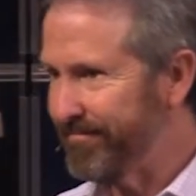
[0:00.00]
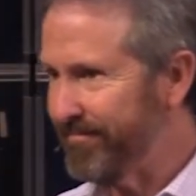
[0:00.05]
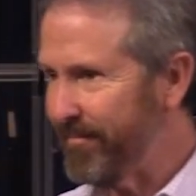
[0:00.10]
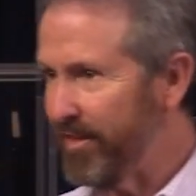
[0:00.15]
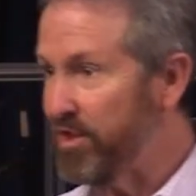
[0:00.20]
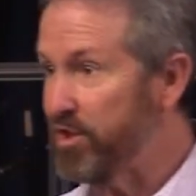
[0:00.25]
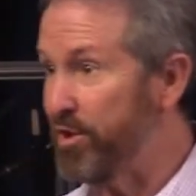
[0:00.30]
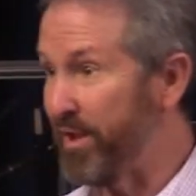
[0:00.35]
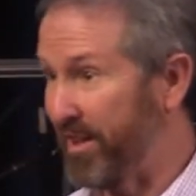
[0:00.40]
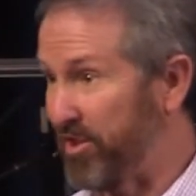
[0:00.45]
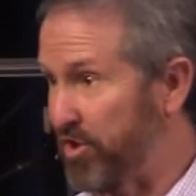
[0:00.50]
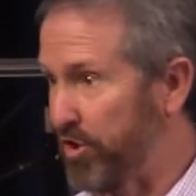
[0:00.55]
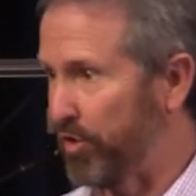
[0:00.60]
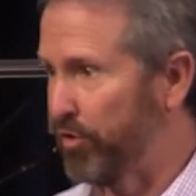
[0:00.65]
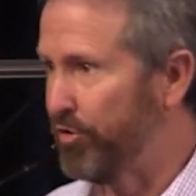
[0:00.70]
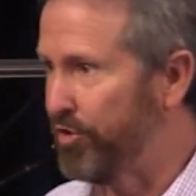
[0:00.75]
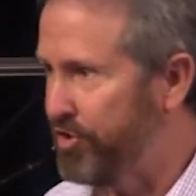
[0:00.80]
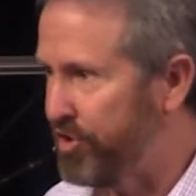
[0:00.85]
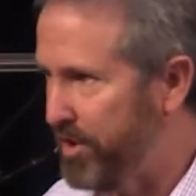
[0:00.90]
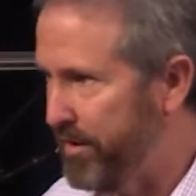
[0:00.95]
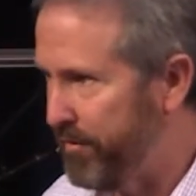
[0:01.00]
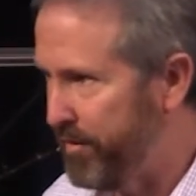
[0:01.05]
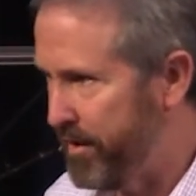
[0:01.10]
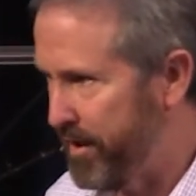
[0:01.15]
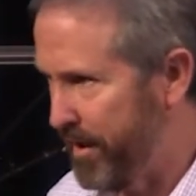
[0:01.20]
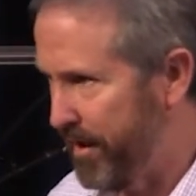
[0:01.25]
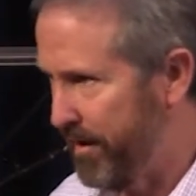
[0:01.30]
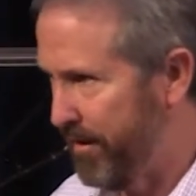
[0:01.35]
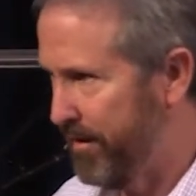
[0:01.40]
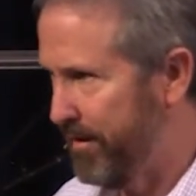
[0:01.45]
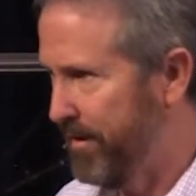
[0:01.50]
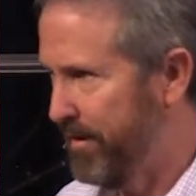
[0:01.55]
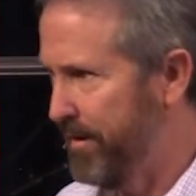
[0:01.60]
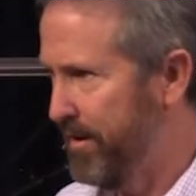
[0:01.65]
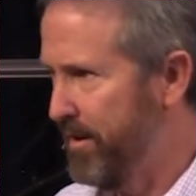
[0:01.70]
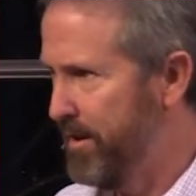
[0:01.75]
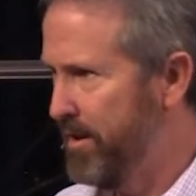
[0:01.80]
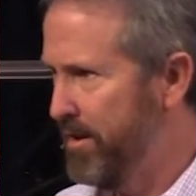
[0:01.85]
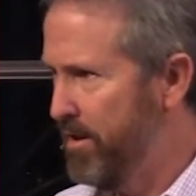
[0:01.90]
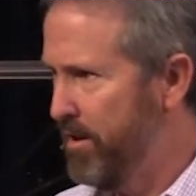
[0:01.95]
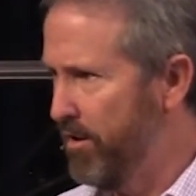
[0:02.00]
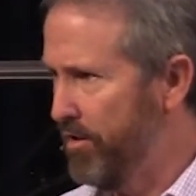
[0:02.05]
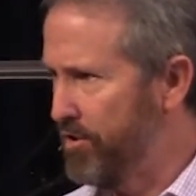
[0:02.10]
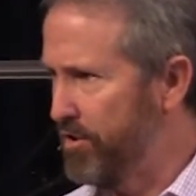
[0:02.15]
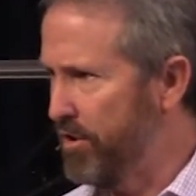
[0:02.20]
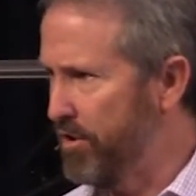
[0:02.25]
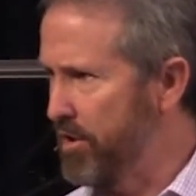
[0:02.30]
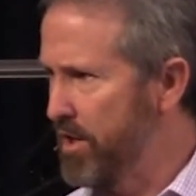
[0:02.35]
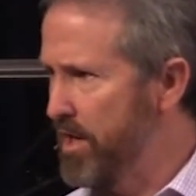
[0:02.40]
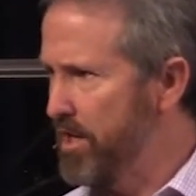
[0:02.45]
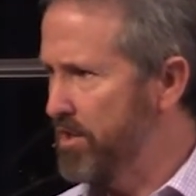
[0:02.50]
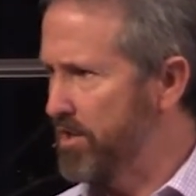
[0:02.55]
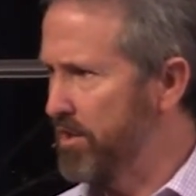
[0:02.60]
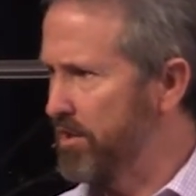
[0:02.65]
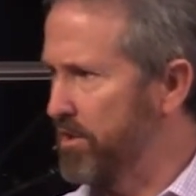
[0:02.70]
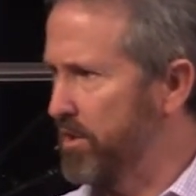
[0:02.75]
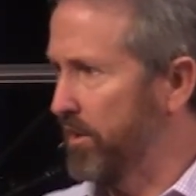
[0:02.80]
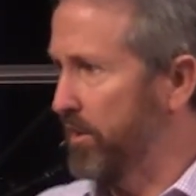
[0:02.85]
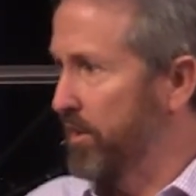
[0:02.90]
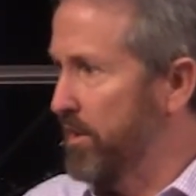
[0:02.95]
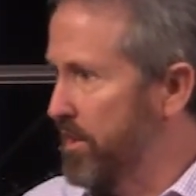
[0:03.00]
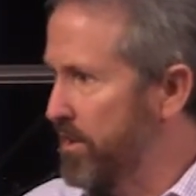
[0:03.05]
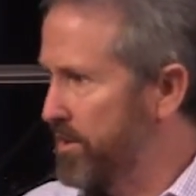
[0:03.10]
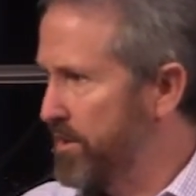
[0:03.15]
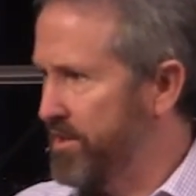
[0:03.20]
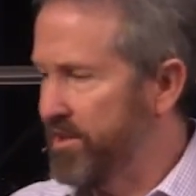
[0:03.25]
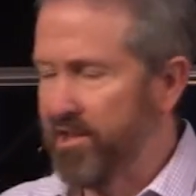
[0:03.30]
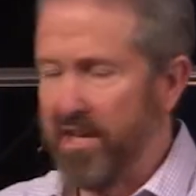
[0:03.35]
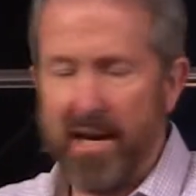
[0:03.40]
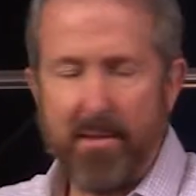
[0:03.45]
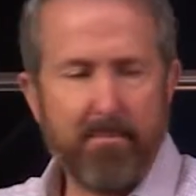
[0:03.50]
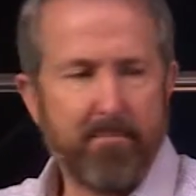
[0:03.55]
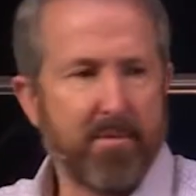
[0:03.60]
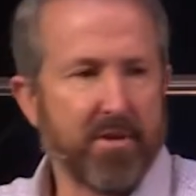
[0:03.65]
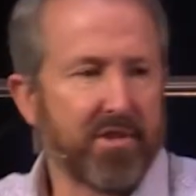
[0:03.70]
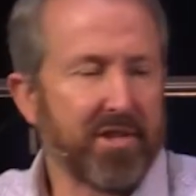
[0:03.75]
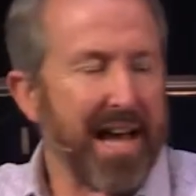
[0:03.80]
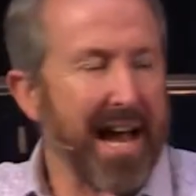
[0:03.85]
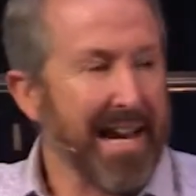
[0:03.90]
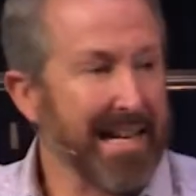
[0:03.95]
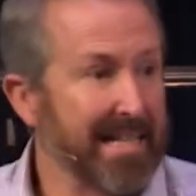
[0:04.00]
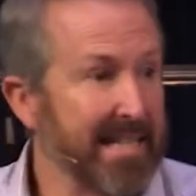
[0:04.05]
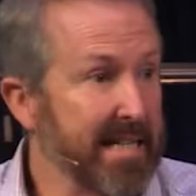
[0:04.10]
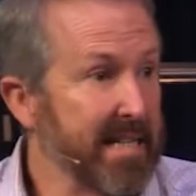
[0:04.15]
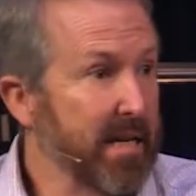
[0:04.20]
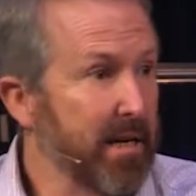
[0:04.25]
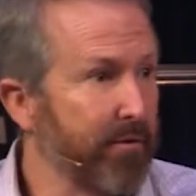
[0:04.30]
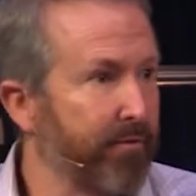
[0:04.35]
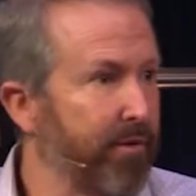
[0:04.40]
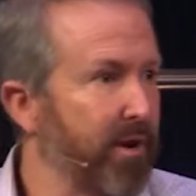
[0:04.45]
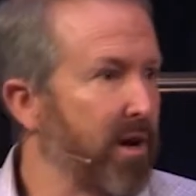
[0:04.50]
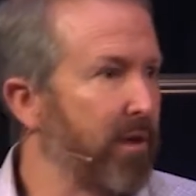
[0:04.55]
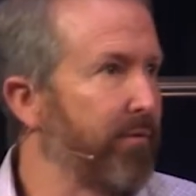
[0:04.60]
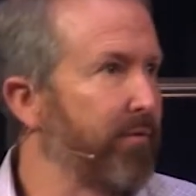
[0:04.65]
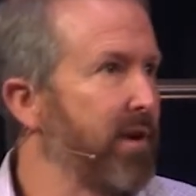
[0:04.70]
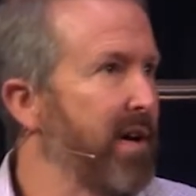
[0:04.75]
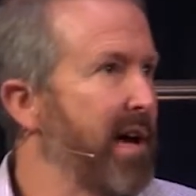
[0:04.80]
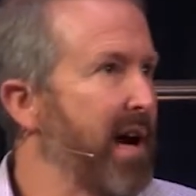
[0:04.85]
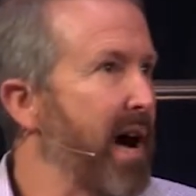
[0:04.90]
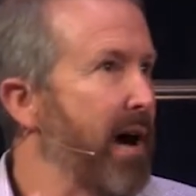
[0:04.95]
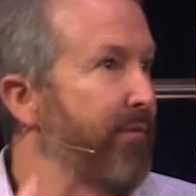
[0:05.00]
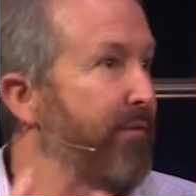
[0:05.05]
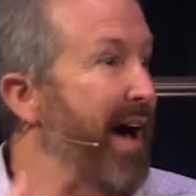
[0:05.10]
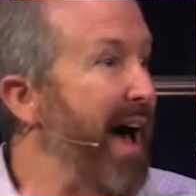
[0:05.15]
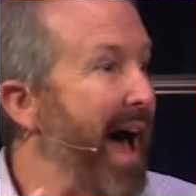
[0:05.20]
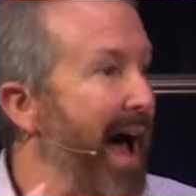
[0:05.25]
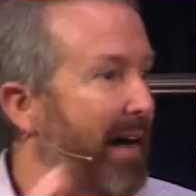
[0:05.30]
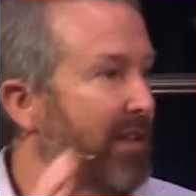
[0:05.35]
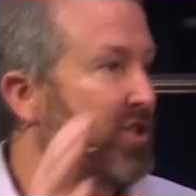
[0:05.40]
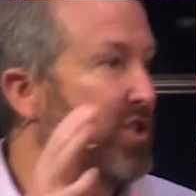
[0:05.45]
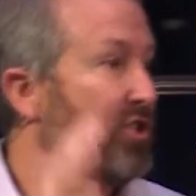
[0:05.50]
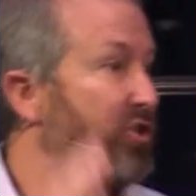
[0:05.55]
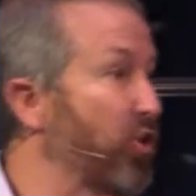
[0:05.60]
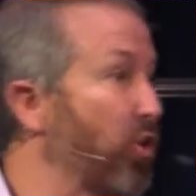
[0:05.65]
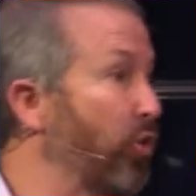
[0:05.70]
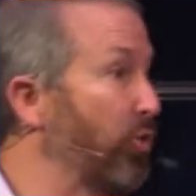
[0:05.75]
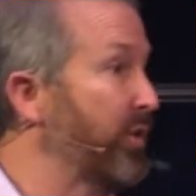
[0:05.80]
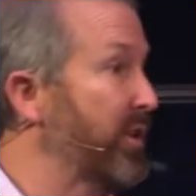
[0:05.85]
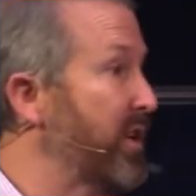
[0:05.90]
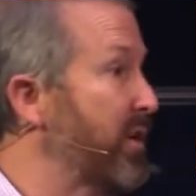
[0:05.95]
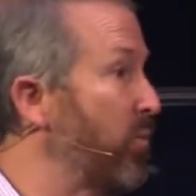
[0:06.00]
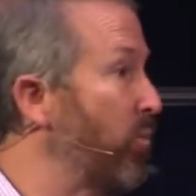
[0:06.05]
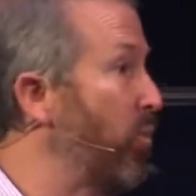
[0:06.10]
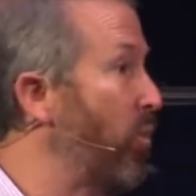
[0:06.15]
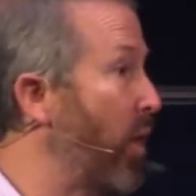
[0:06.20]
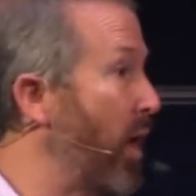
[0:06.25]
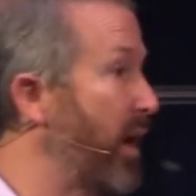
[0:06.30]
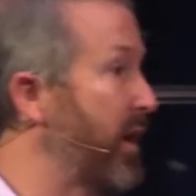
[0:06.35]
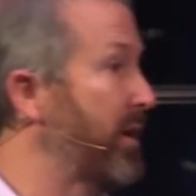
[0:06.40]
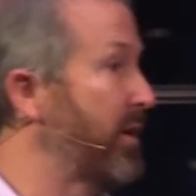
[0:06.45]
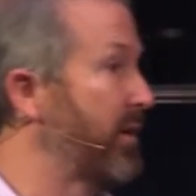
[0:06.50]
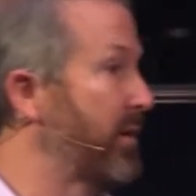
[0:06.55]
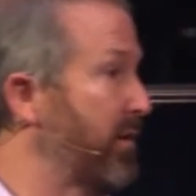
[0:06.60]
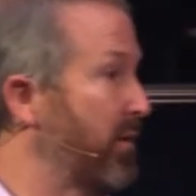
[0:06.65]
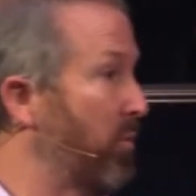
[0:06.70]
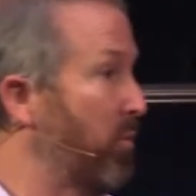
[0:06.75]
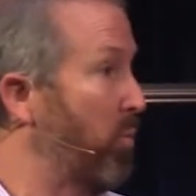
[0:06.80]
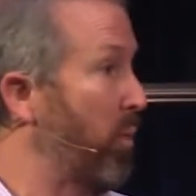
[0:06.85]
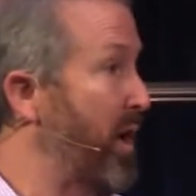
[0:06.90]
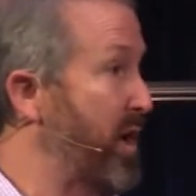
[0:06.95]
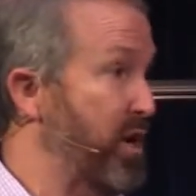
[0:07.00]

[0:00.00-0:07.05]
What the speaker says: to exclusivity. Or to this idea of access only one way.